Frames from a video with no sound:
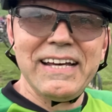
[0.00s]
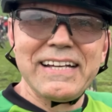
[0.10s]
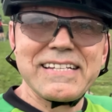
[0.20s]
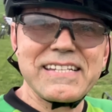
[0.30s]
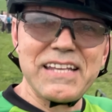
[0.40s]

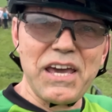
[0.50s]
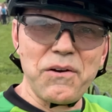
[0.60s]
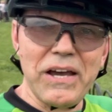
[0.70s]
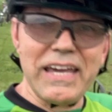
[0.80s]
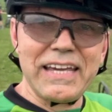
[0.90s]
stay
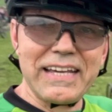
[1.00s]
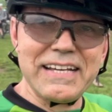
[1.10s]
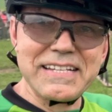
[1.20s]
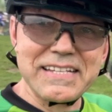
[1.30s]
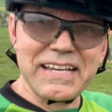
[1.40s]
away
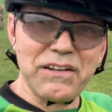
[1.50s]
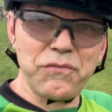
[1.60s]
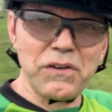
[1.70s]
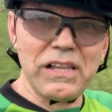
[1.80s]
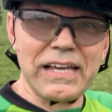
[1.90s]
because it's gonna
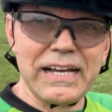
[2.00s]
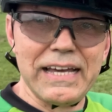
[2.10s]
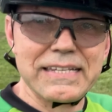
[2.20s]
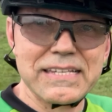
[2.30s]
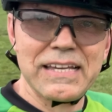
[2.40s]
feel like
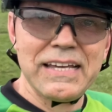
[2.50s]
ice.